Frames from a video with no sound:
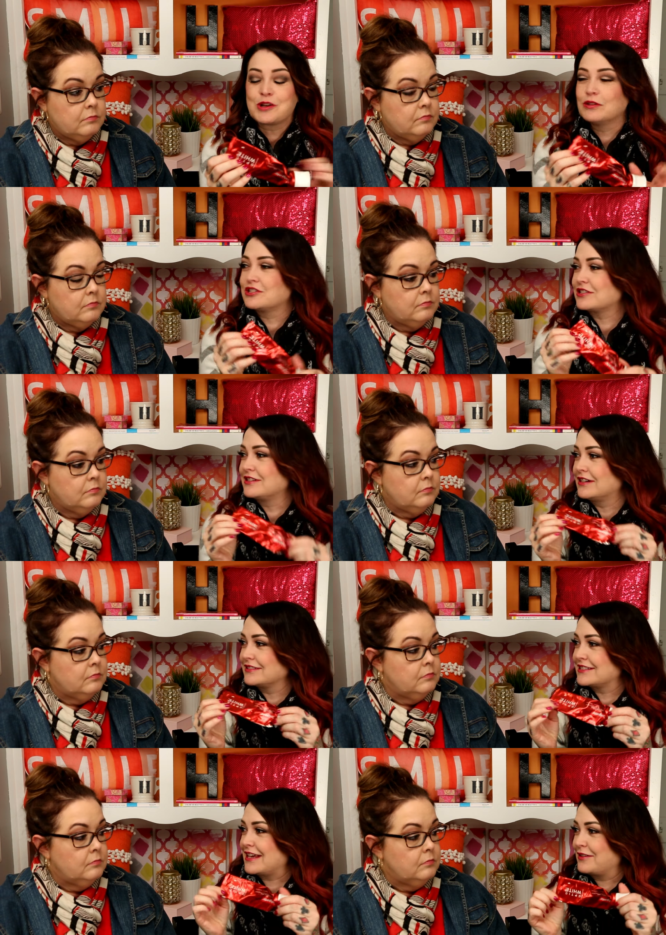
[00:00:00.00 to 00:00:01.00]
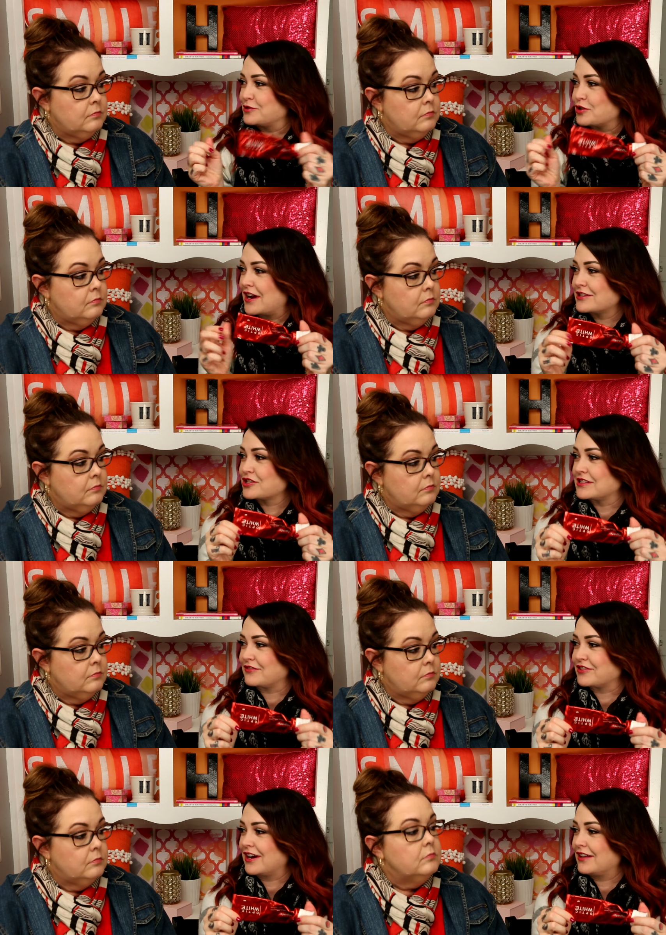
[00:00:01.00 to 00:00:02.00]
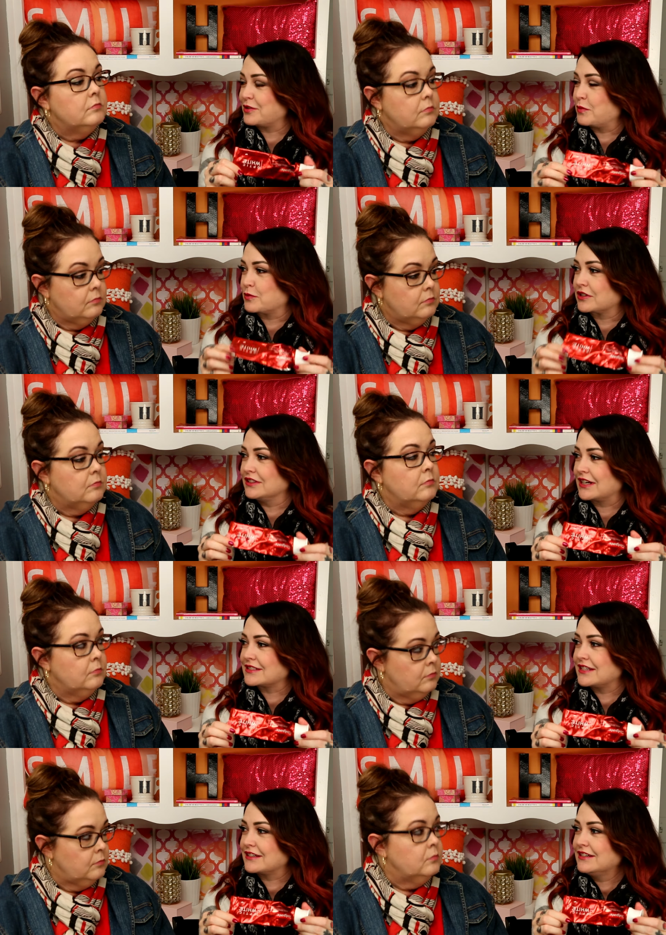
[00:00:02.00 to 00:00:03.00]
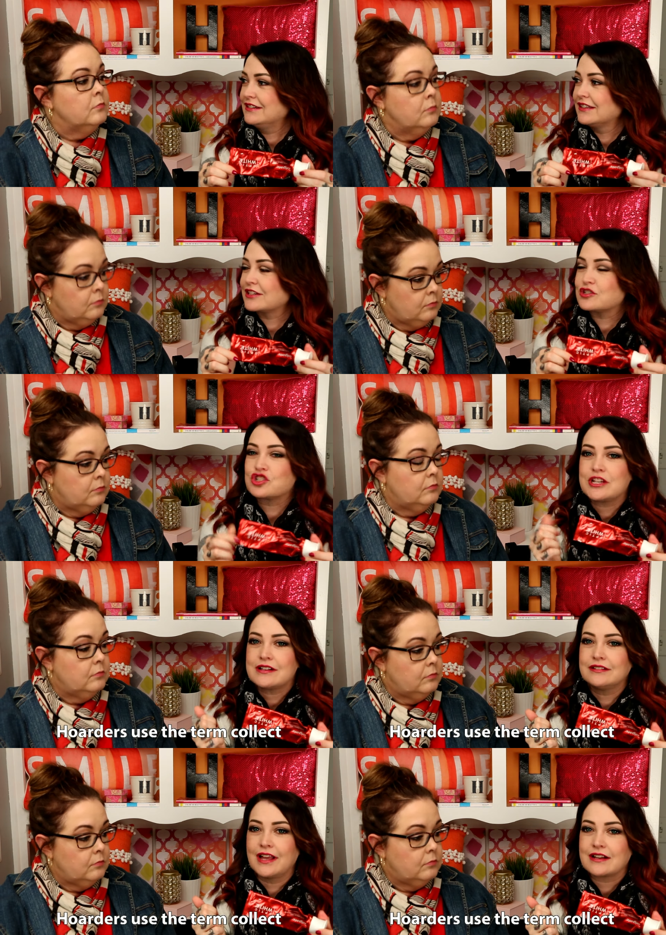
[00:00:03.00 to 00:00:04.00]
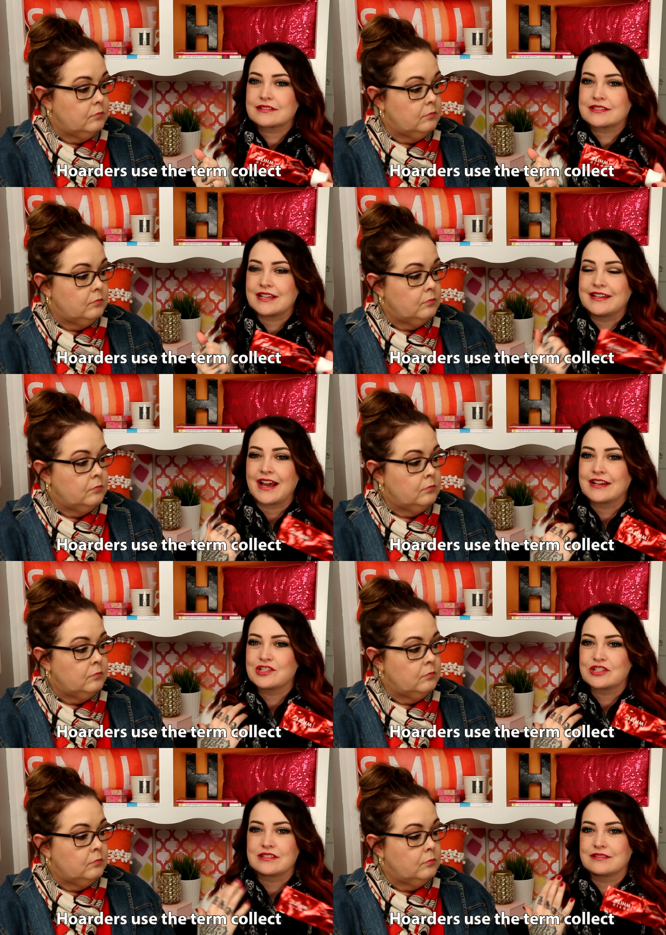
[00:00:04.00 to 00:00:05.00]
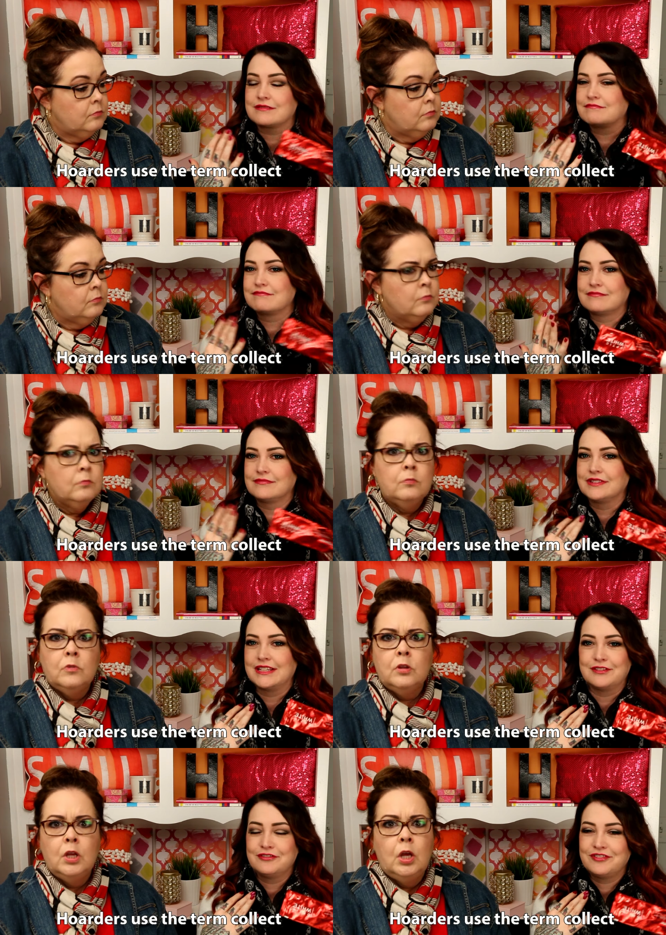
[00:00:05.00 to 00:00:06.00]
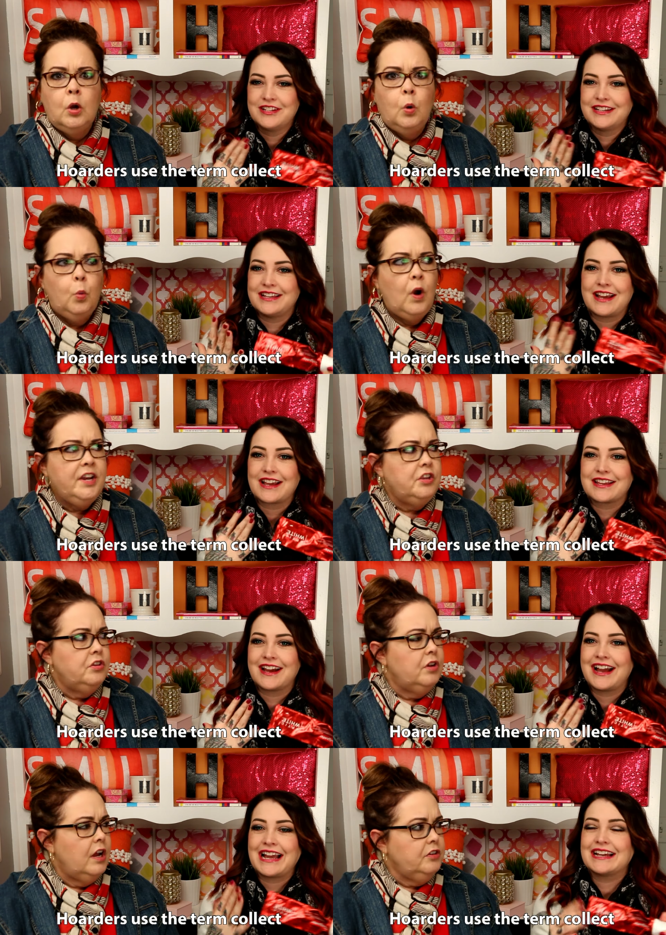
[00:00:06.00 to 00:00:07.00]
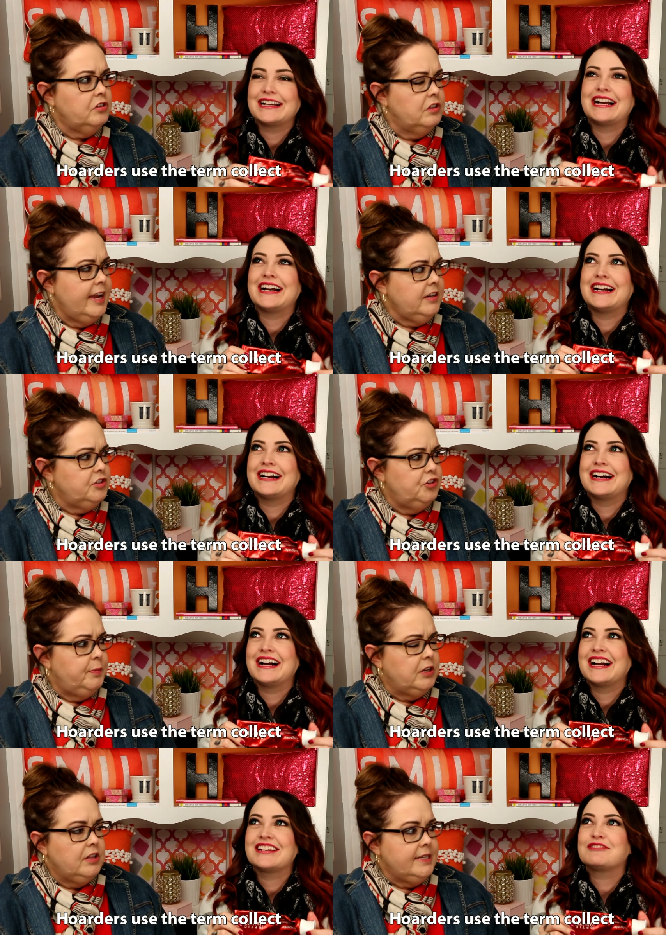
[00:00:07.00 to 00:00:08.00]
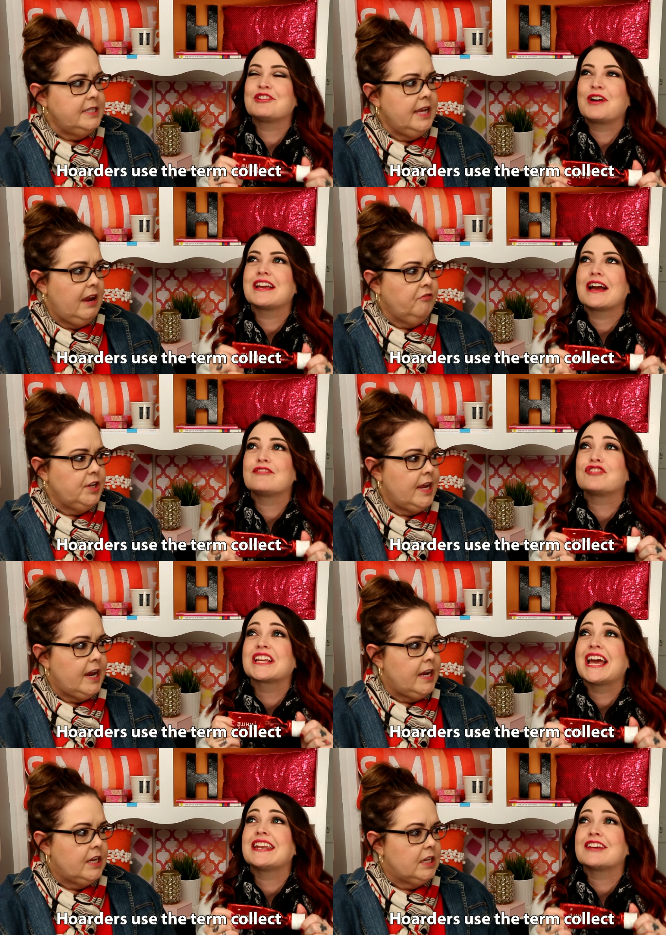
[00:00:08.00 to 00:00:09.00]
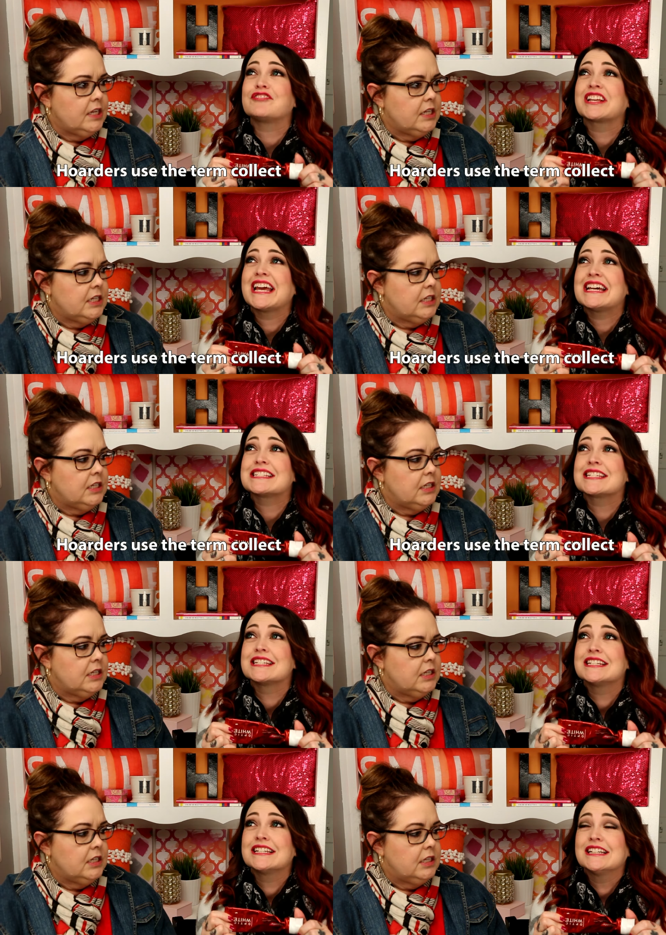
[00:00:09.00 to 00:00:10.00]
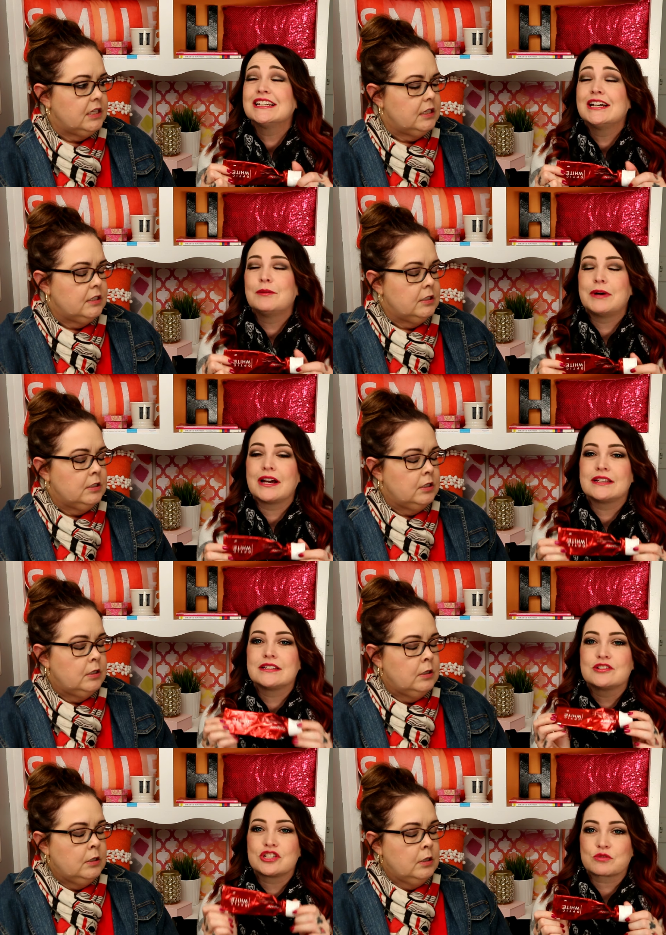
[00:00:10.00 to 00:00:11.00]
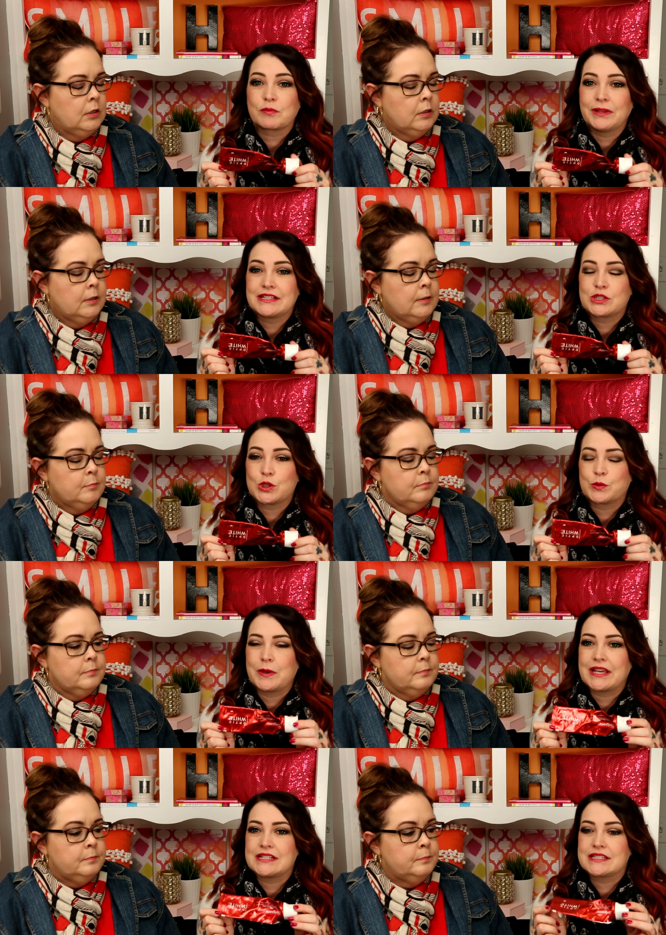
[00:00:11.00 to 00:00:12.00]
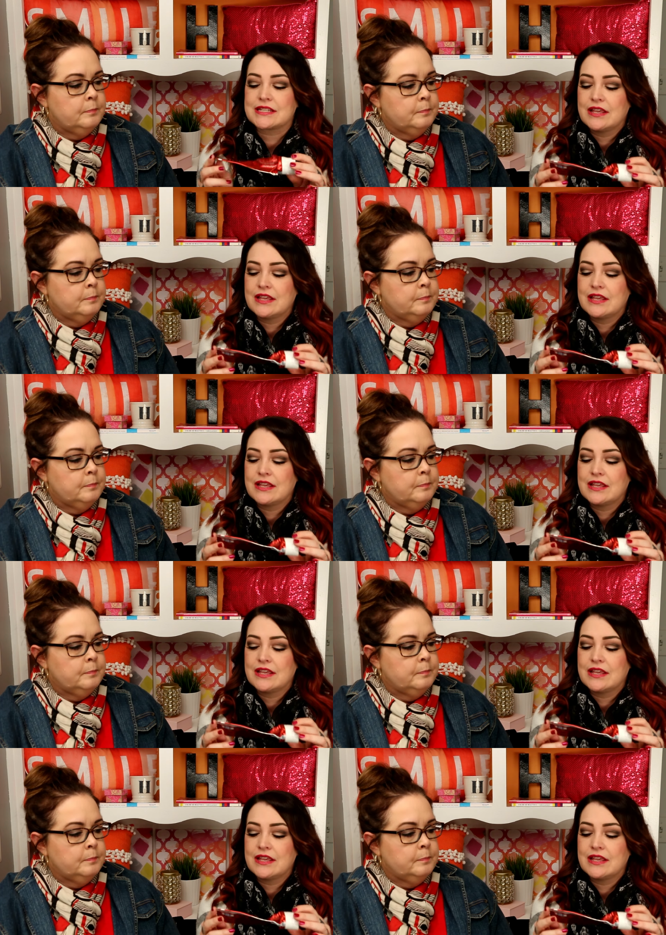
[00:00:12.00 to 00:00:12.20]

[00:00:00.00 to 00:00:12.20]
Speaker 1: totally just dug this out of the trash because I forgot that we were collecting. Like, she collects and I just live. And Why I, do you not collect? You should be collecting I, every I day. I forget, I forget. But just replace toothpaste. Mm